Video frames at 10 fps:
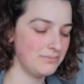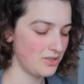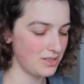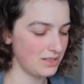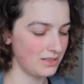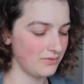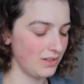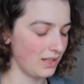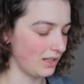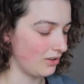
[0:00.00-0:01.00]
just didn't
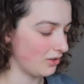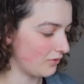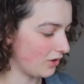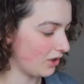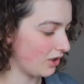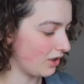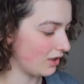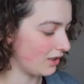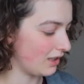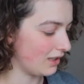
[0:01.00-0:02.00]
feel like I looked very
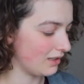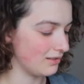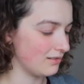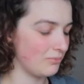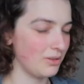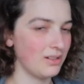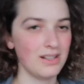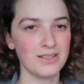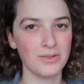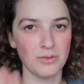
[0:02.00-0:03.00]
good and
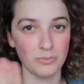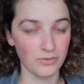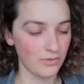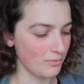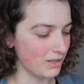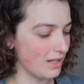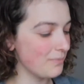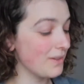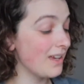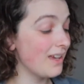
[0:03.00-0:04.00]
whatnot, so I'm refilming
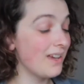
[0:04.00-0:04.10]
it.